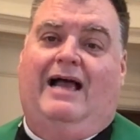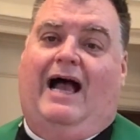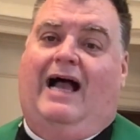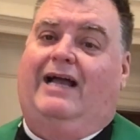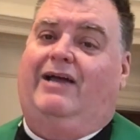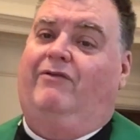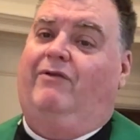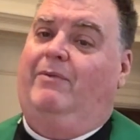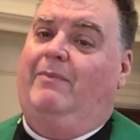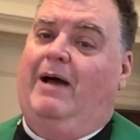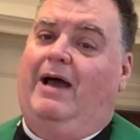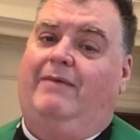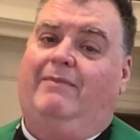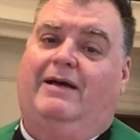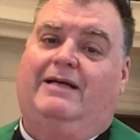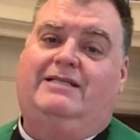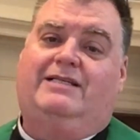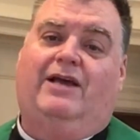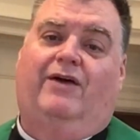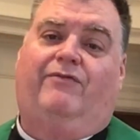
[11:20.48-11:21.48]
I can remind
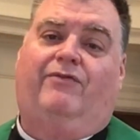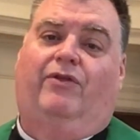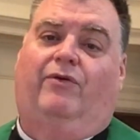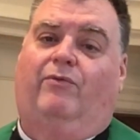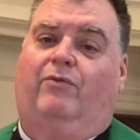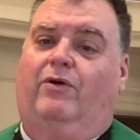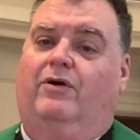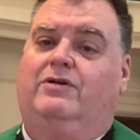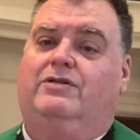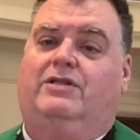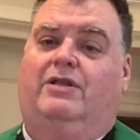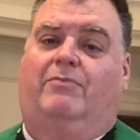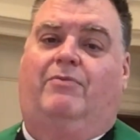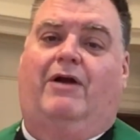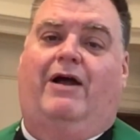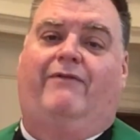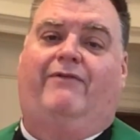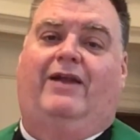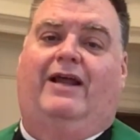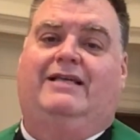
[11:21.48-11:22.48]
myself of the words of the
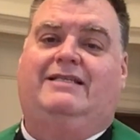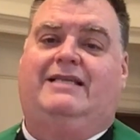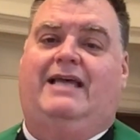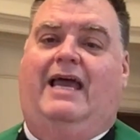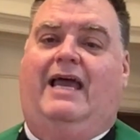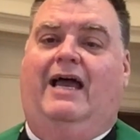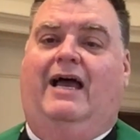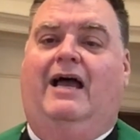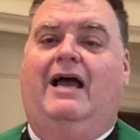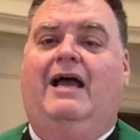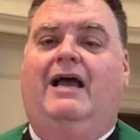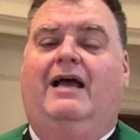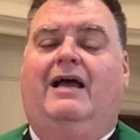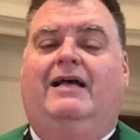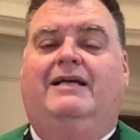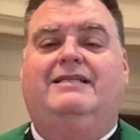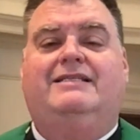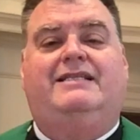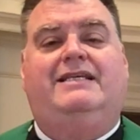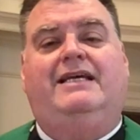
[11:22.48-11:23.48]
prophet Isaiah
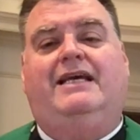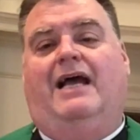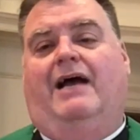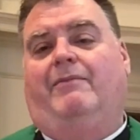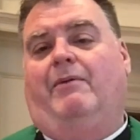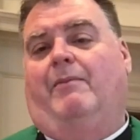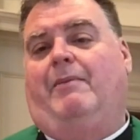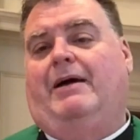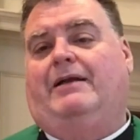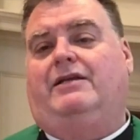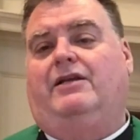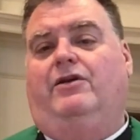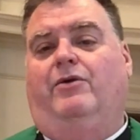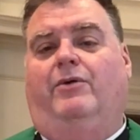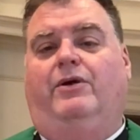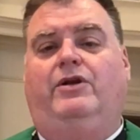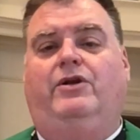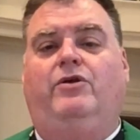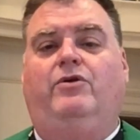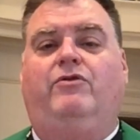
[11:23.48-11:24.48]
See, I'm about to do
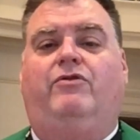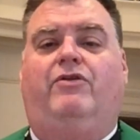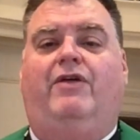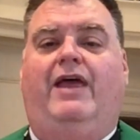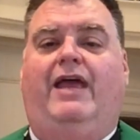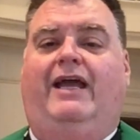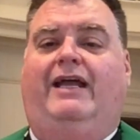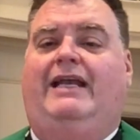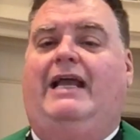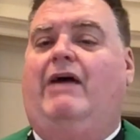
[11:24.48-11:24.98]
a new thing.